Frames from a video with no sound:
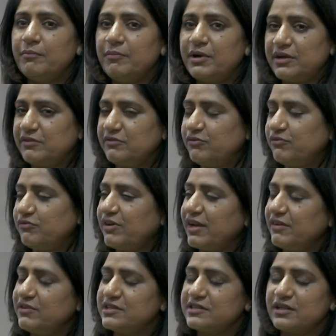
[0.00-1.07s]
but
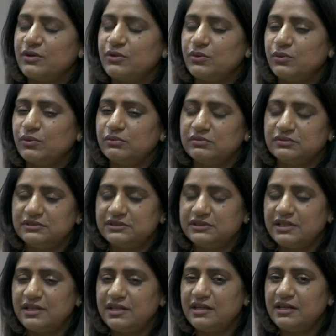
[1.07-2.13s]
five years ago
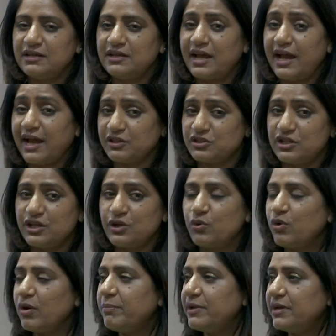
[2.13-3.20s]
she actually
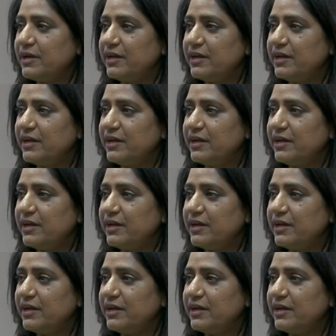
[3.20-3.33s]
grew up in